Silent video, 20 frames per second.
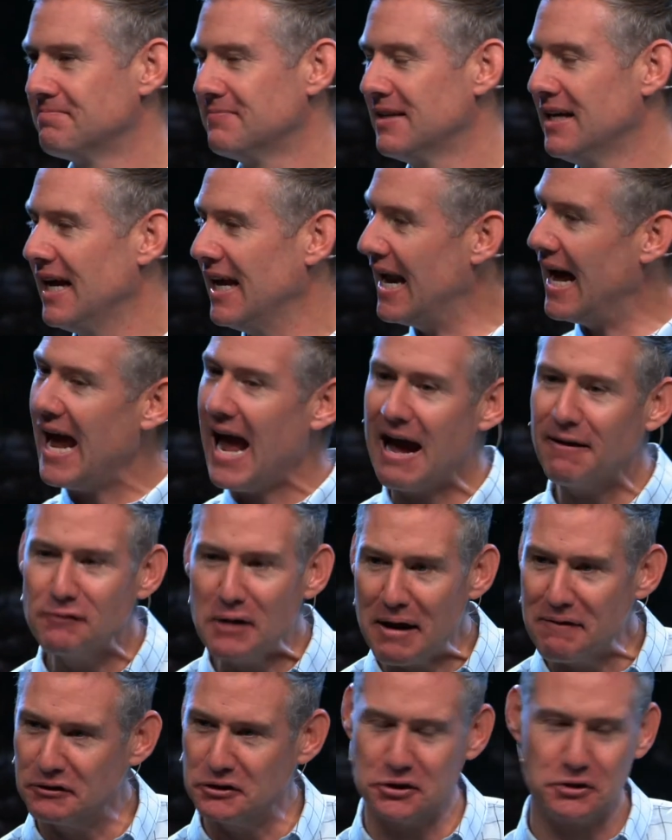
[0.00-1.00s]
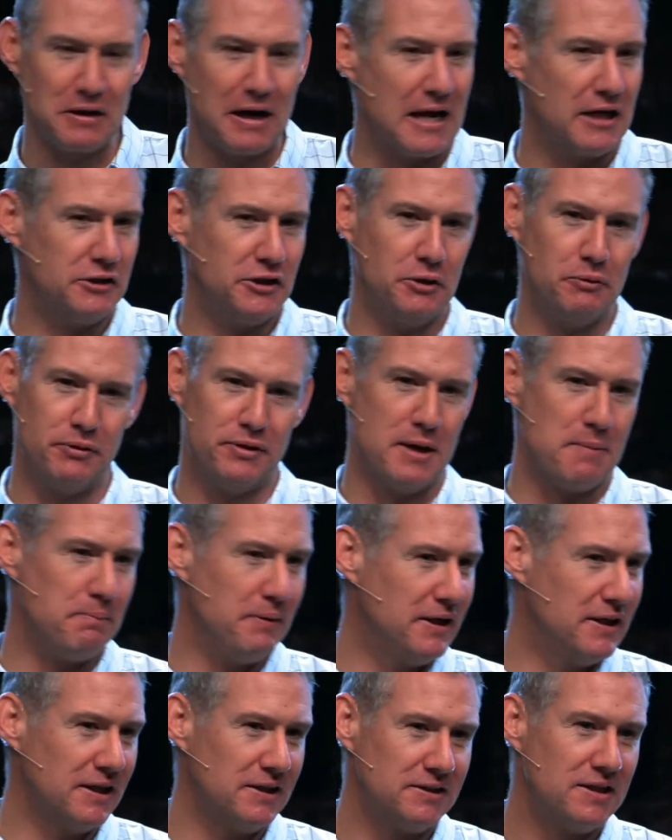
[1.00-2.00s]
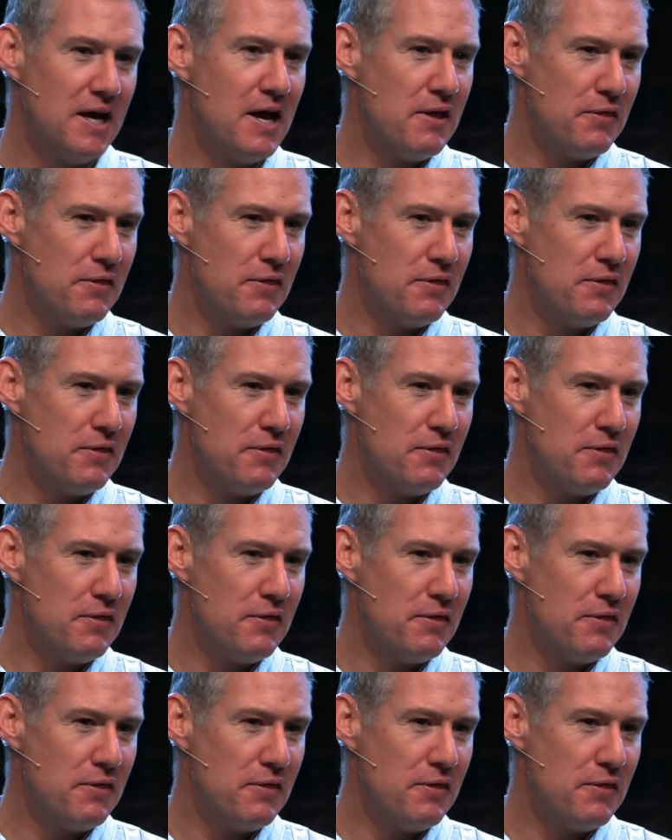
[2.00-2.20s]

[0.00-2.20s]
And I have to have a strategy with them because